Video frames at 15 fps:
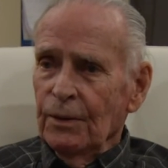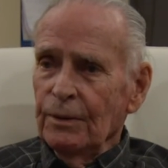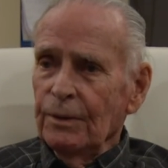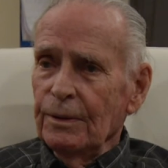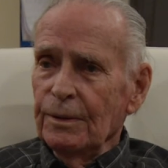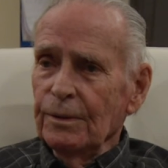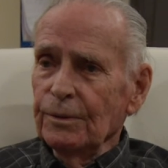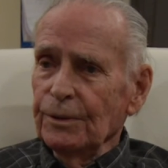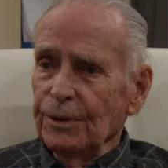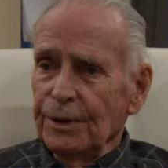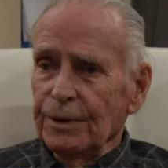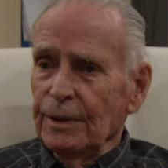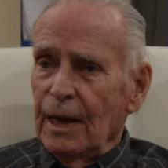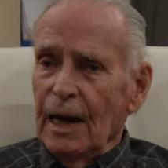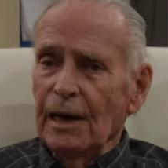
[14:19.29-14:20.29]
you know,
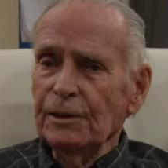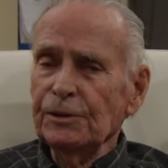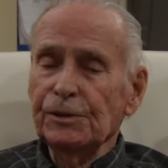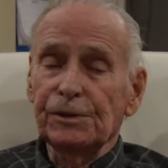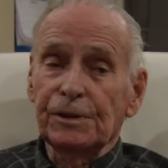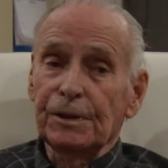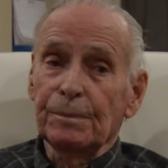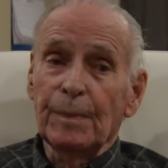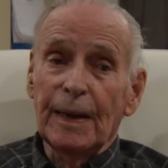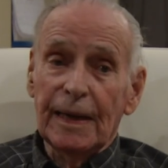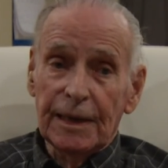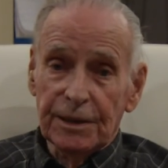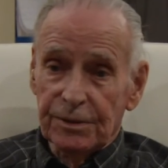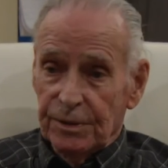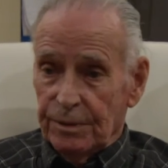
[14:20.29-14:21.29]
your oxygen
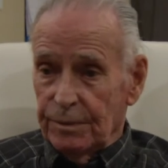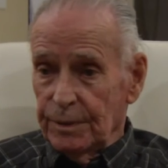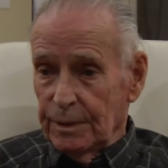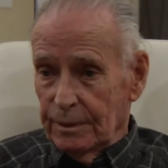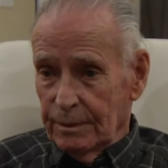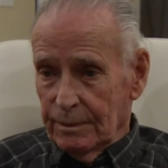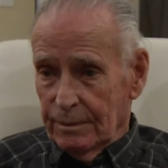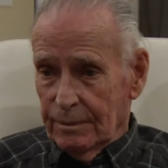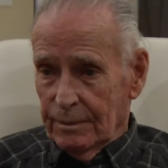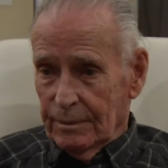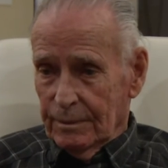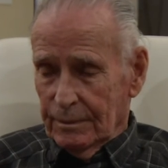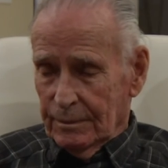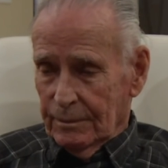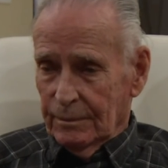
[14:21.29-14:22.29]
mask would,
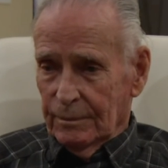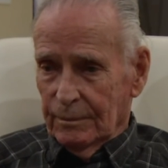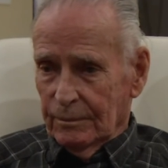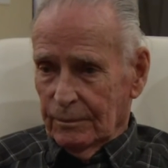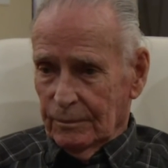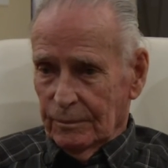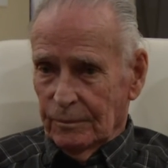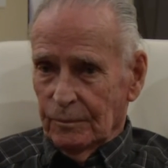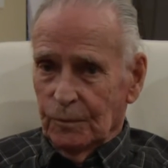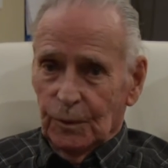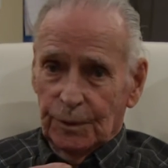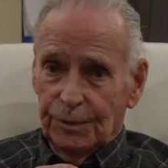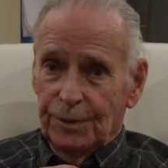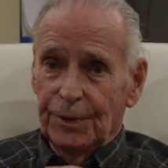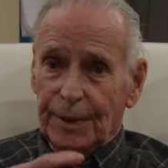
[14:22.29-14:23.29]

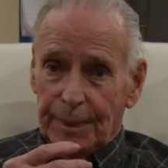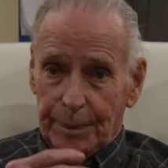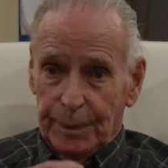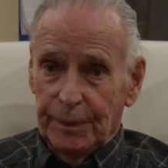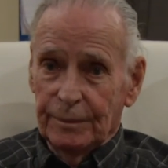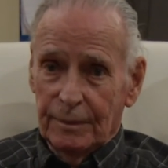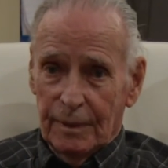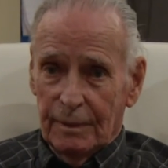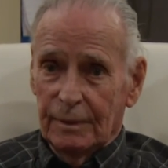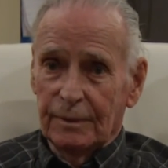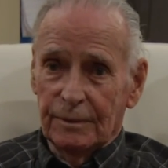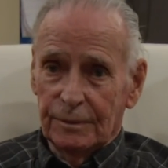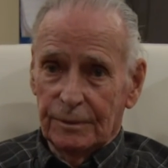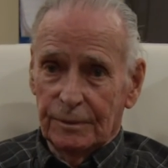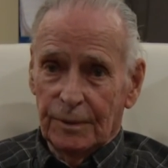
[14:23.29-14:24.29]
would drip
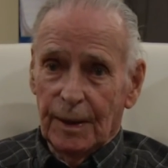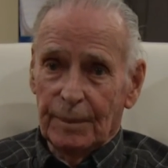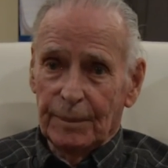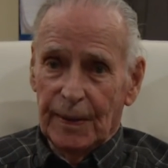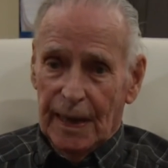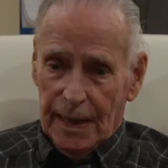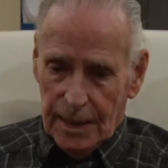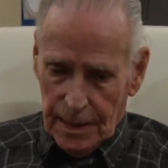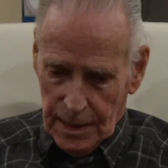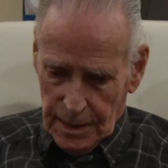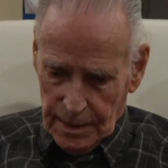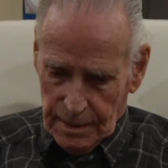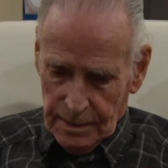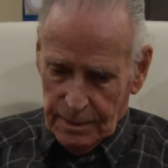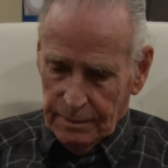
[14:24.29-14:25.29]
and step down,
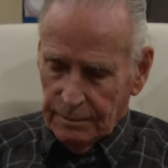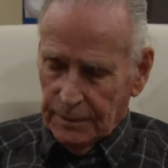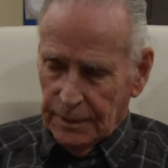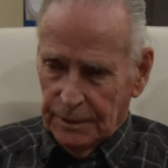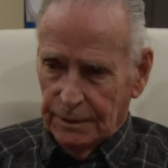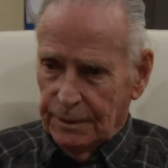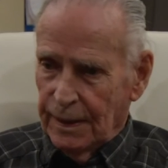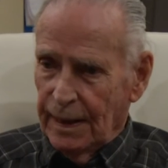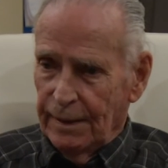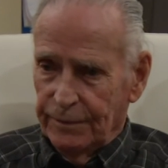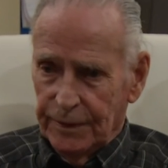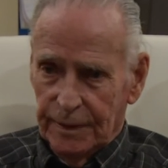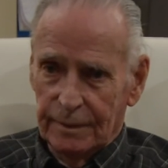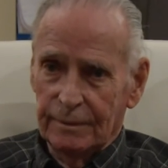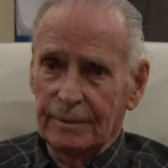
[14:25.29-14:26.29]
and you'd have
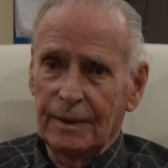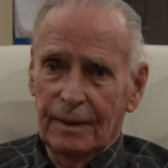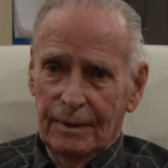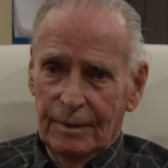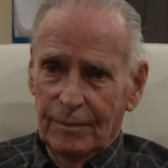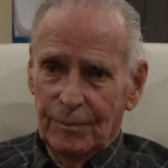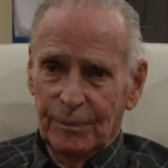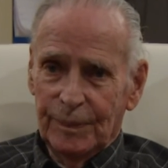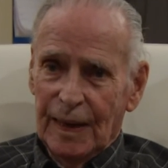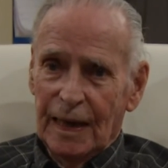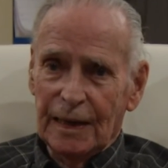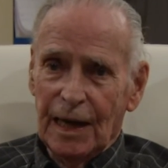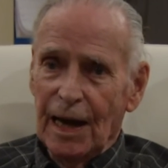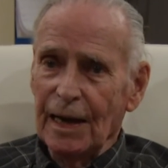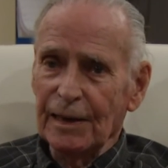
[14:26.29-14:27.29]
a pile
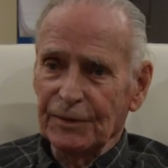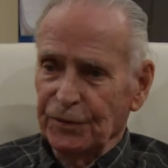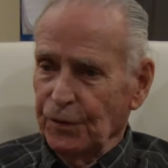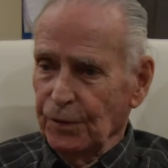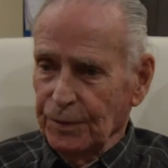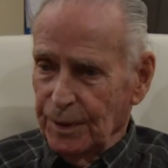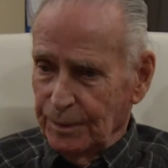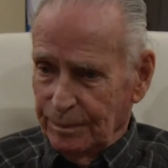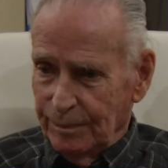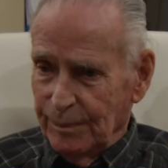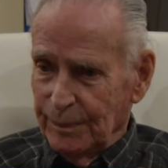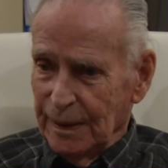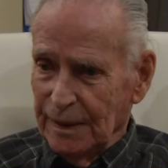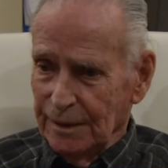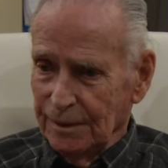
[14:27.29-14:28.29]
of ice on your
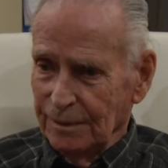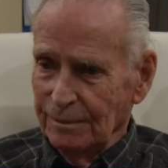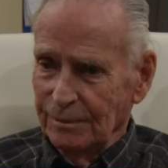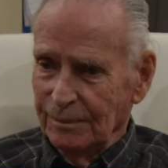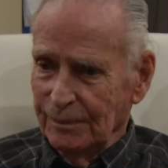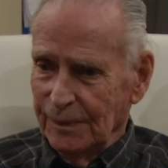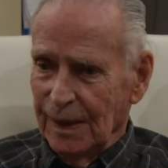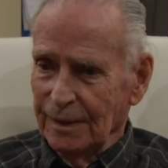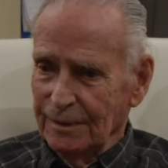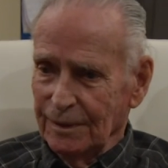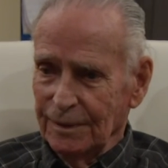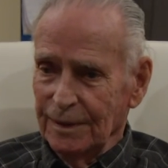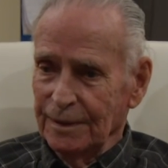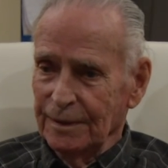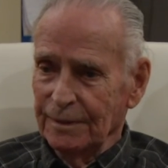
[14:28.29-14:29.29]
belt
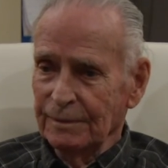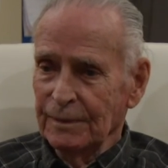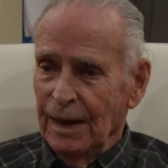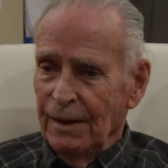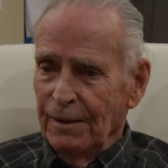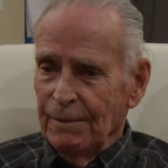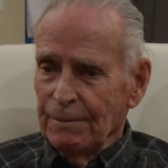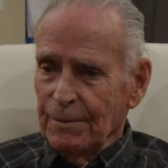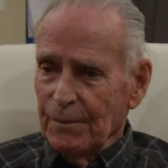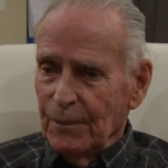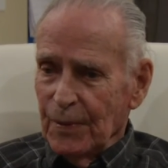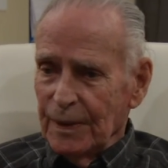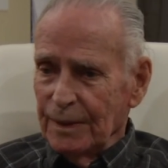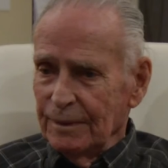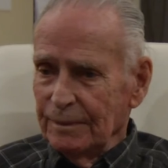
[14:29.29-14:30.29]
buckle there.
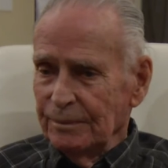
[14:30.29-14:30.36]
But